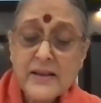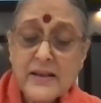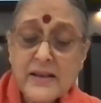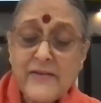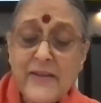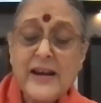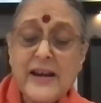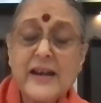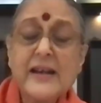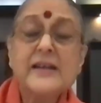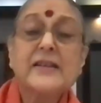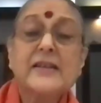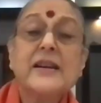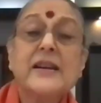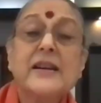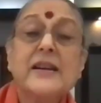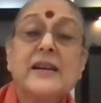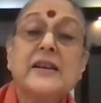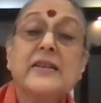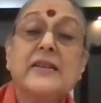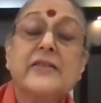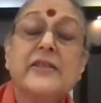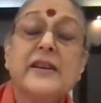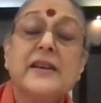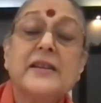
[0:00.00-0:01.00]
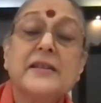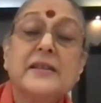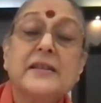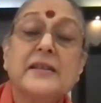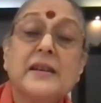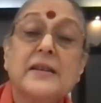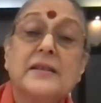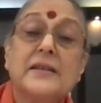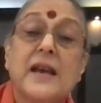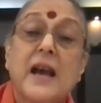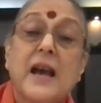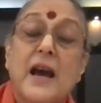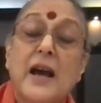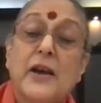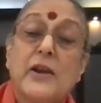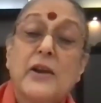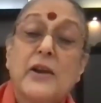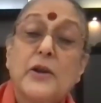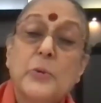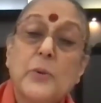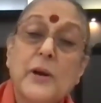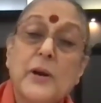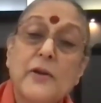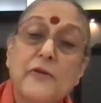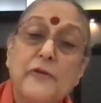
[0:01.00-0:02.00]
when it increases,
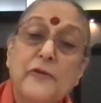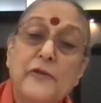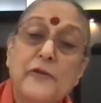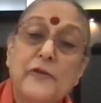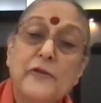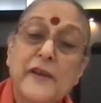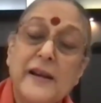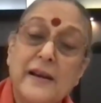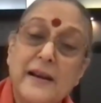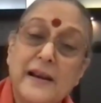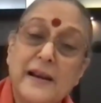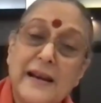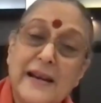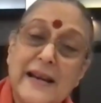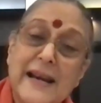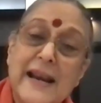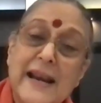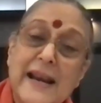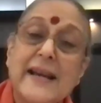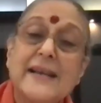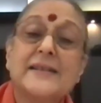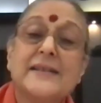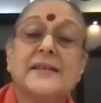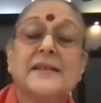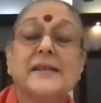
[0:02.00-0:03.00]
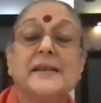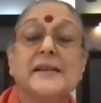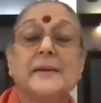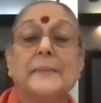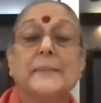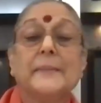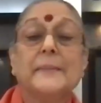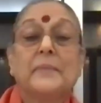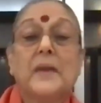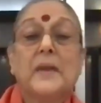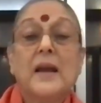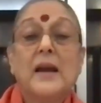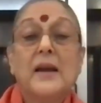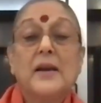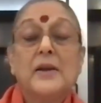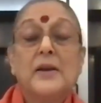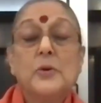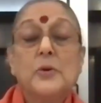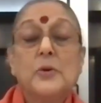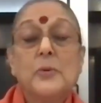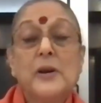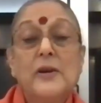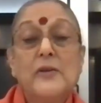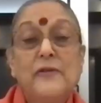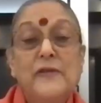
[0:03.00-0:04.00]
you will feel lazy.
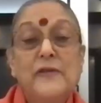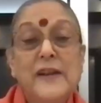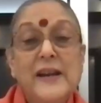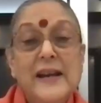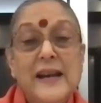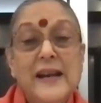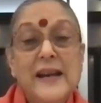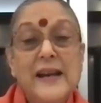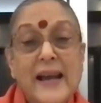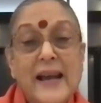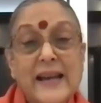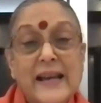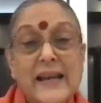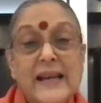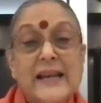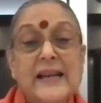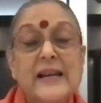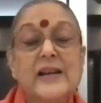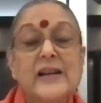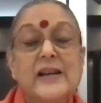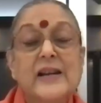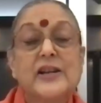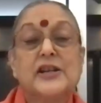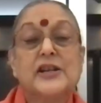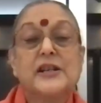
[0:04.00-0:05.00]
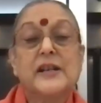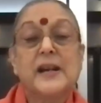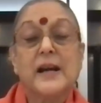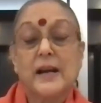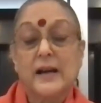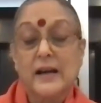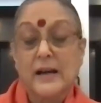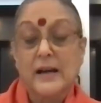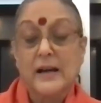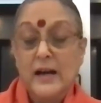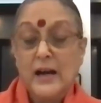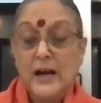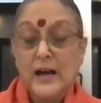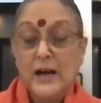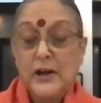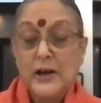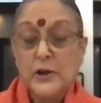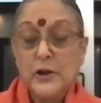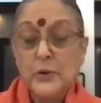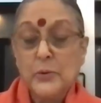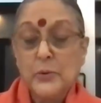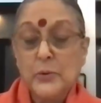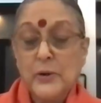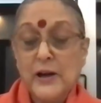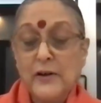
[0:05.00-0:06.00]
You will feel like inertia.
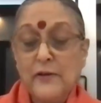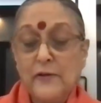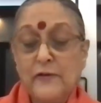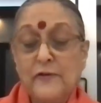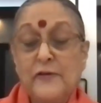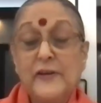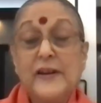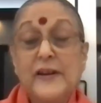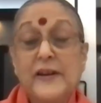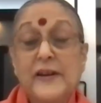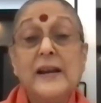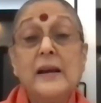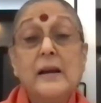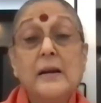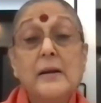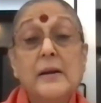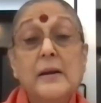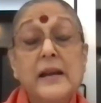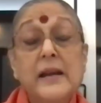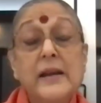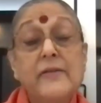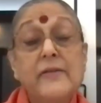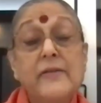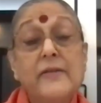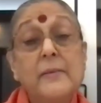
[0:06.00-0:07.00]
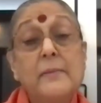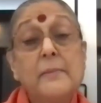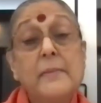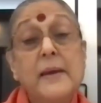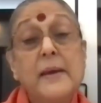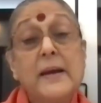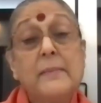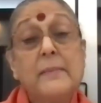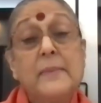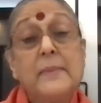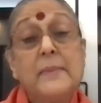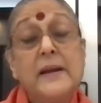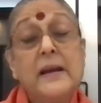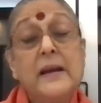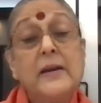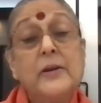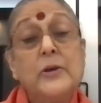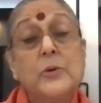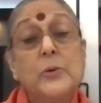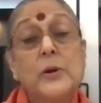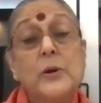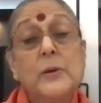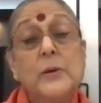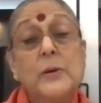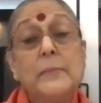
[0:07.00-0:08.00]
You will feel even maybe
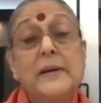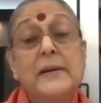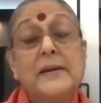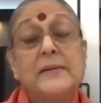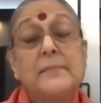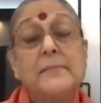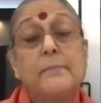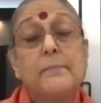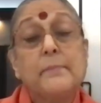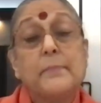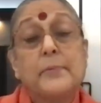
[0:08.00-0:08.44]
you will be